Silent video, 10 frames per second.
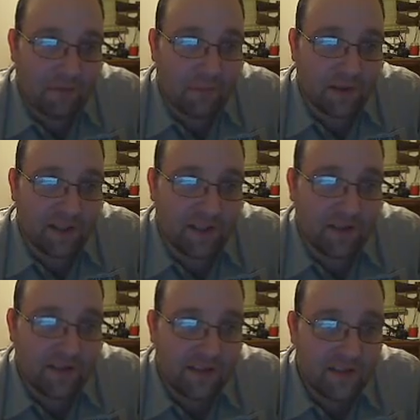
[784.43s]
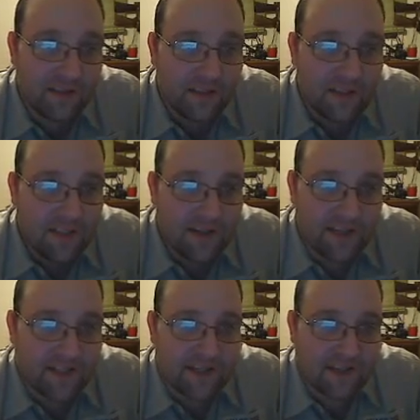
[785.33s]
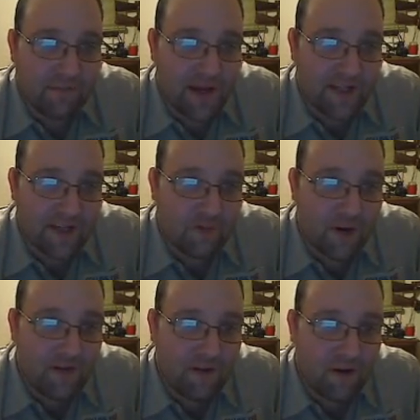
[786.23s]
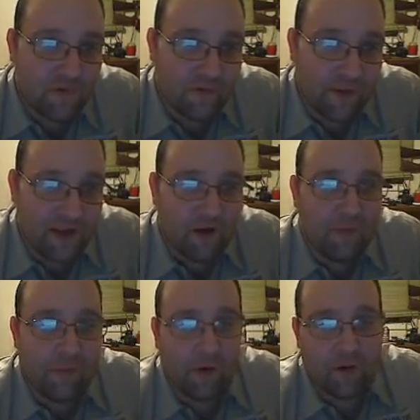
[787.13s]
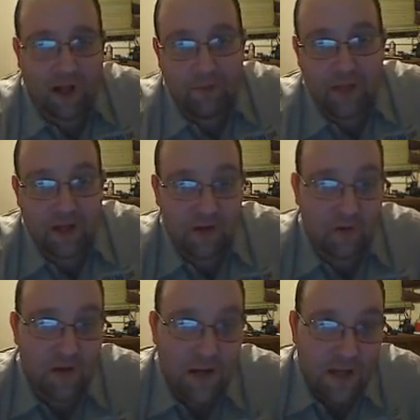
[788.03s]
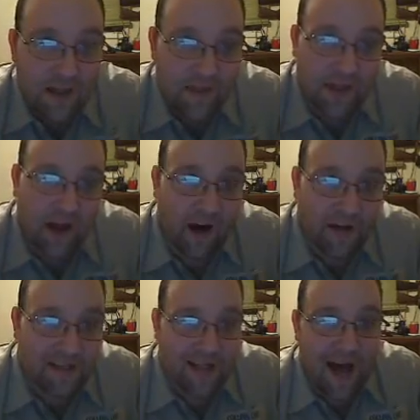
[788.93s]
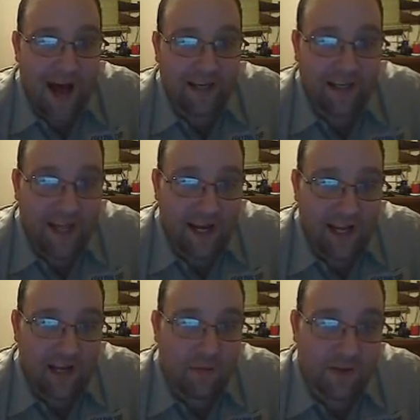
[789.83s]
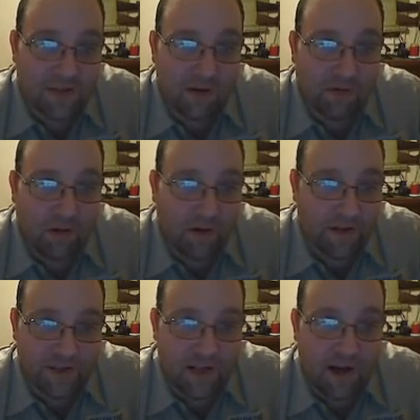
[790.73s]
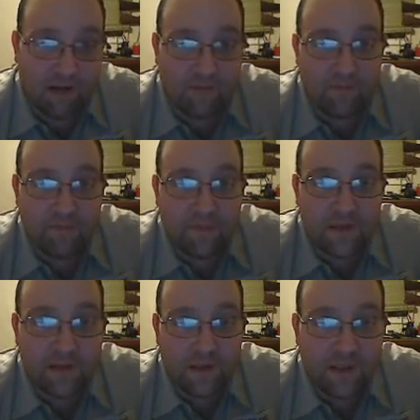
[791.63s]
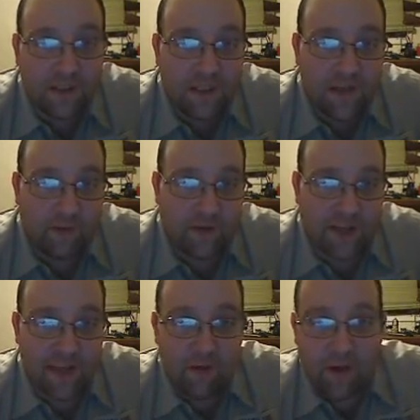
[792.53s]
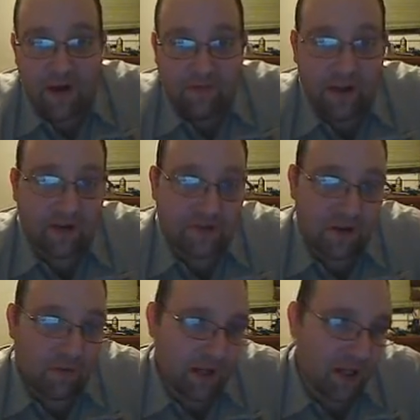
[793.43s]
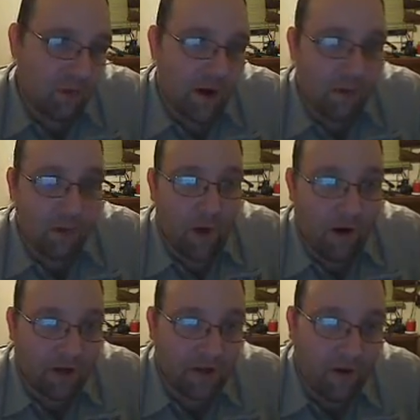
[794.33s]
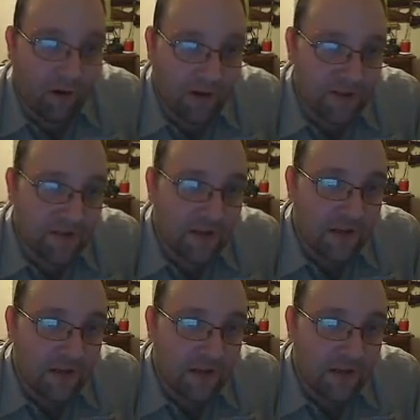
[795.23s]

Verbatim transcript: we have heard from Him and proclaimed to you that God is light, and in him is no darkness at all. If we say that we have fellowship with him while we walk in darkness, we lie and do not practice the truth.